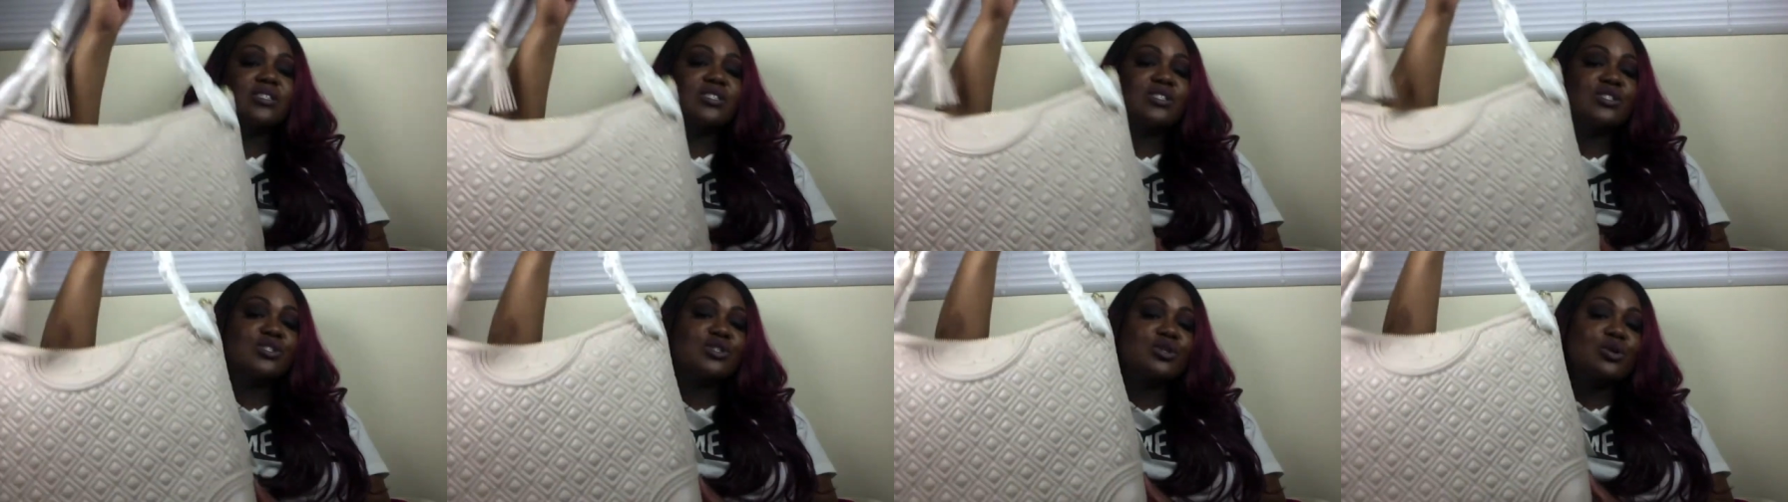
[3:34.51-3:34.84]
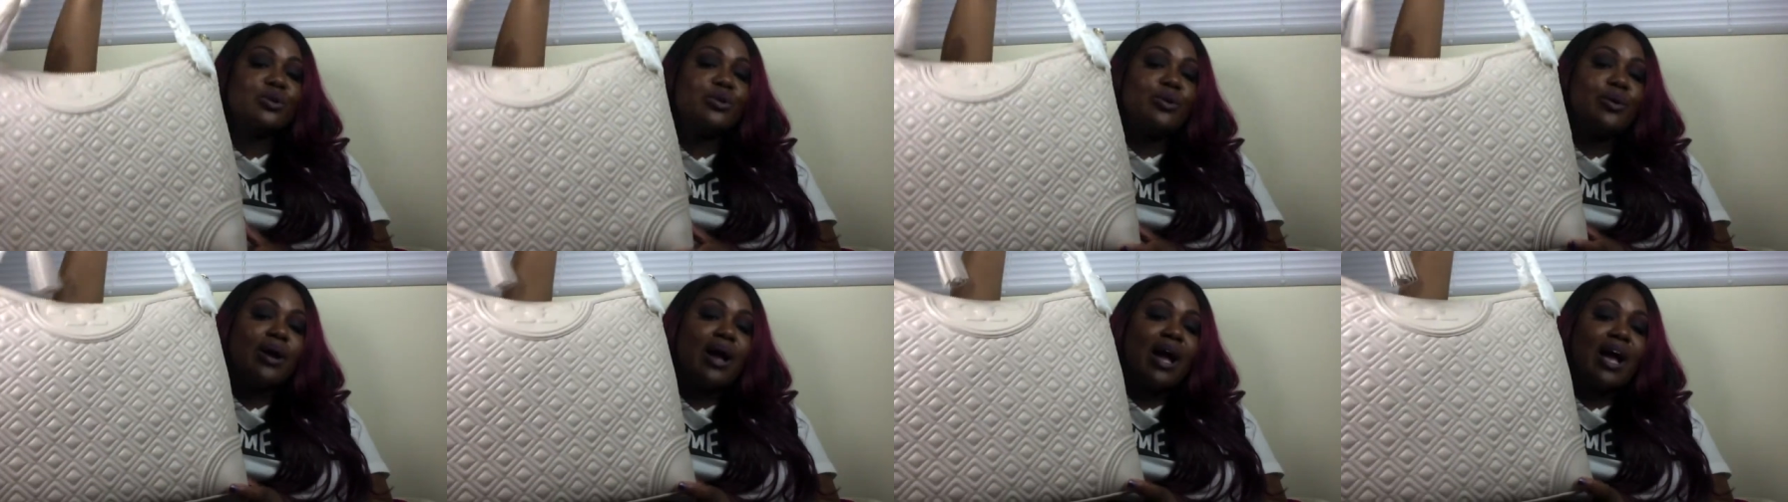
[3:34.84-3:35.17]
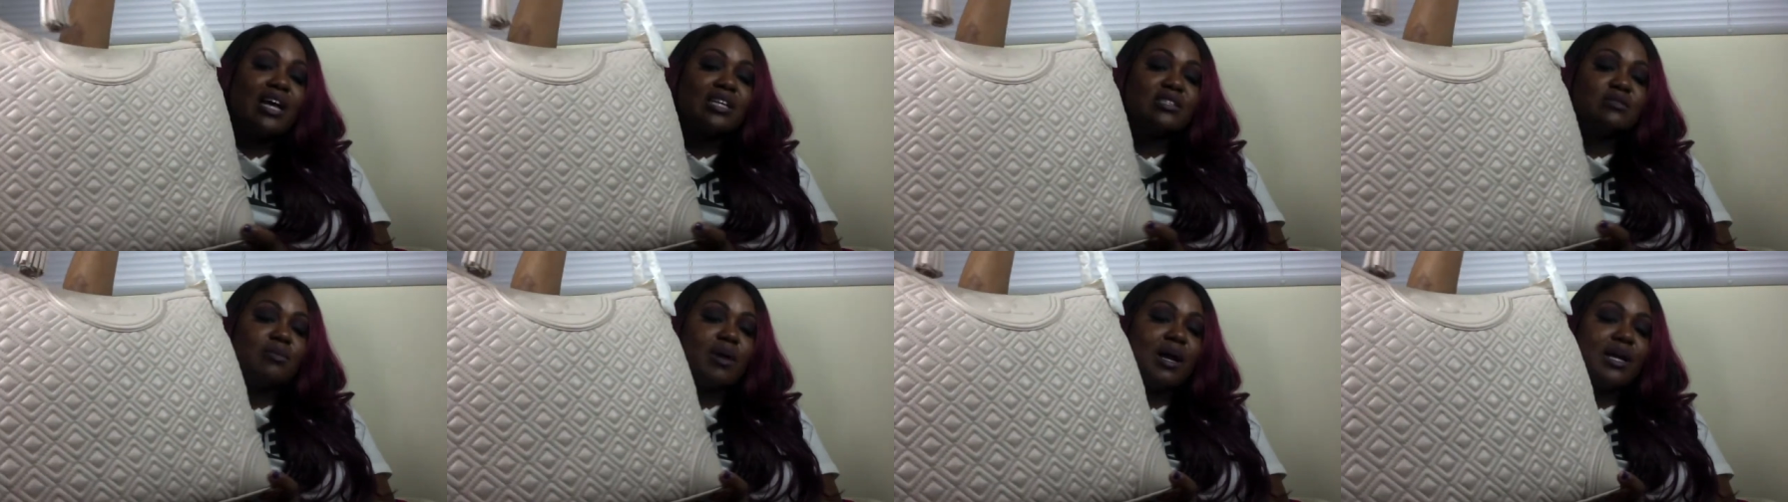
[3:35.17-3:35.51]
to show you
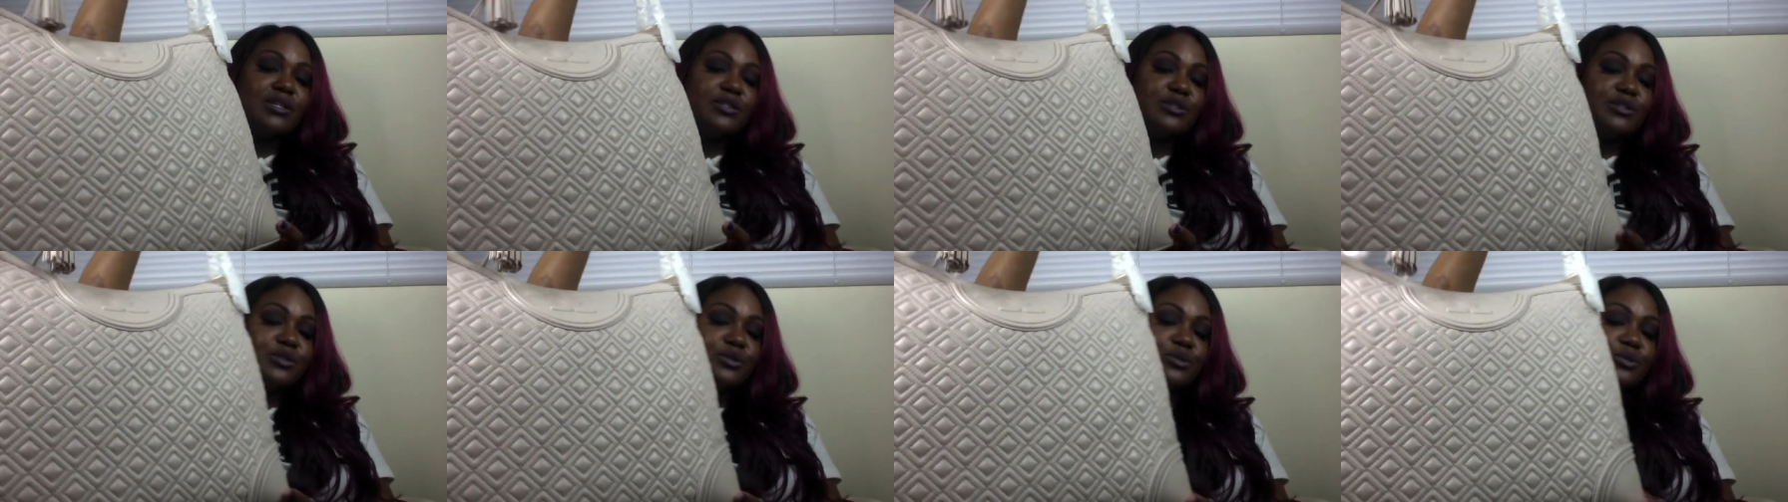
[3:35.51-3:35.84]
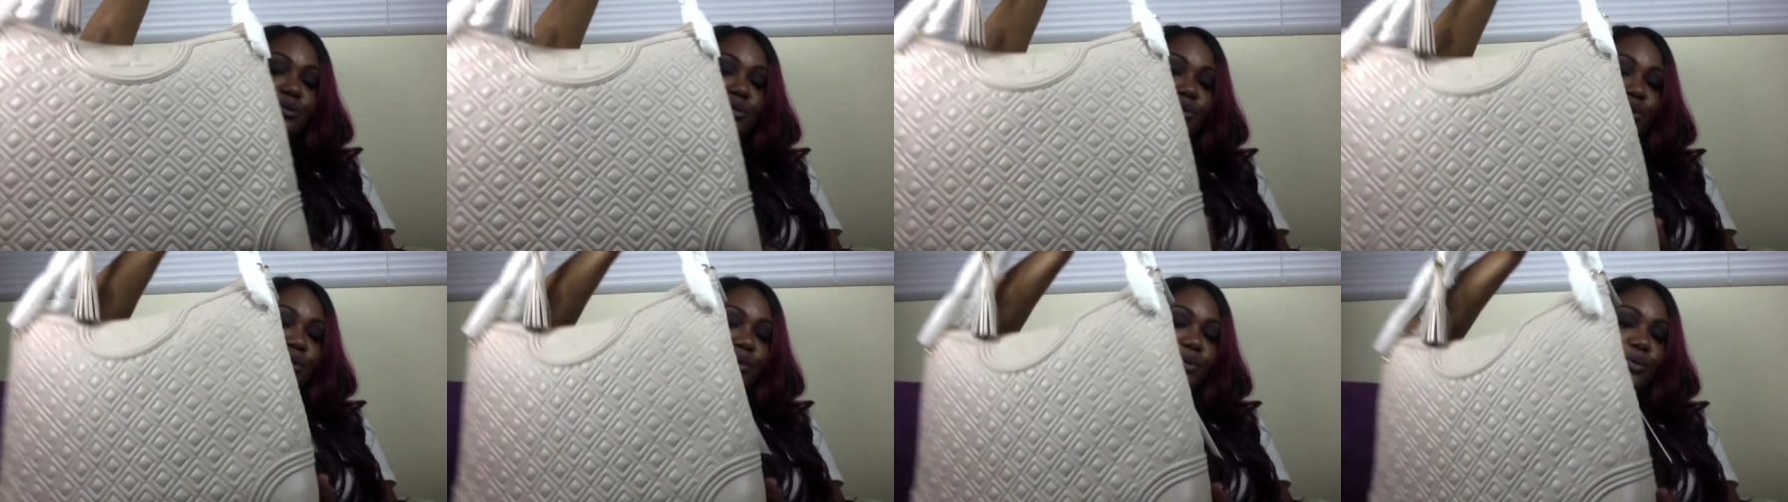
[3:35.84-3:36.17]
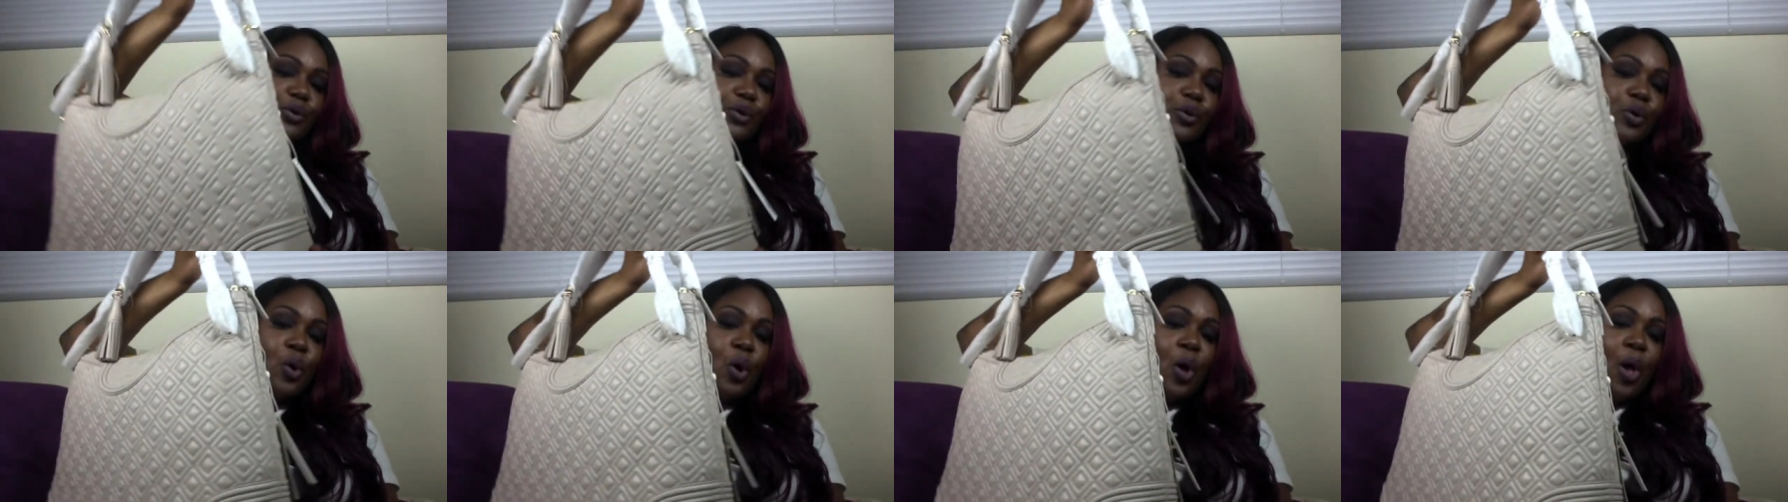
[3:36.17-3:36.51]
guys my new
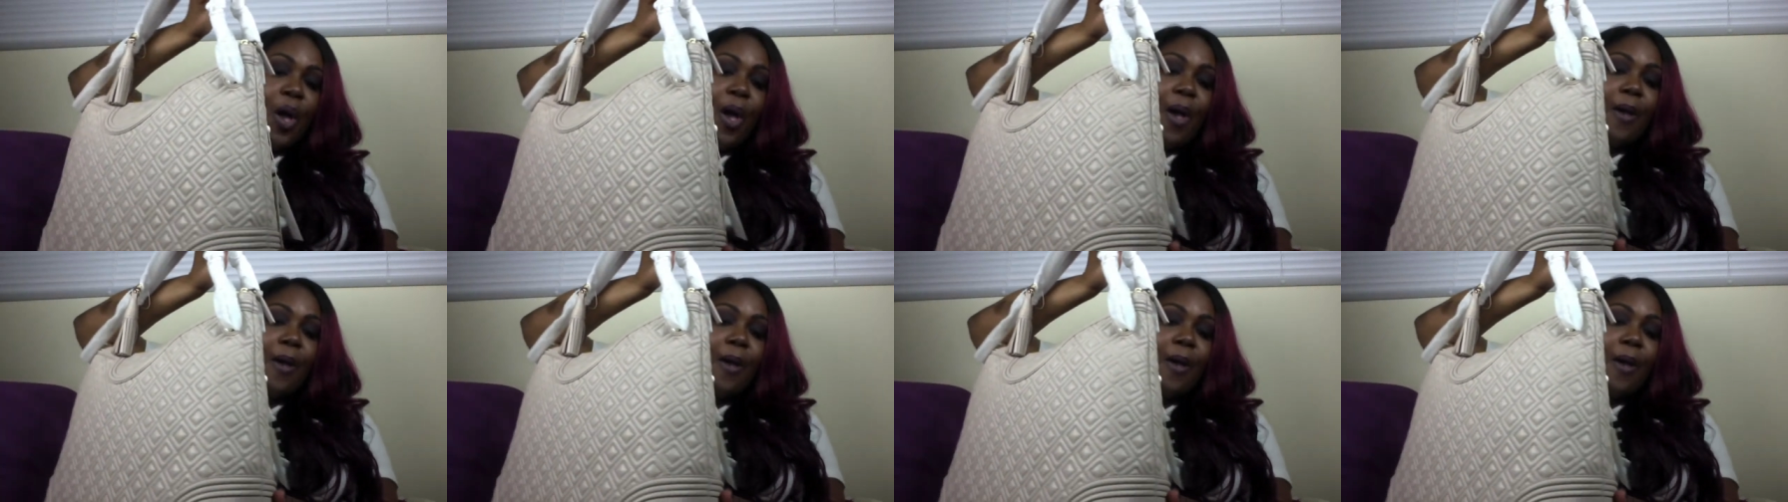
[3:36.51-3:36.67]
little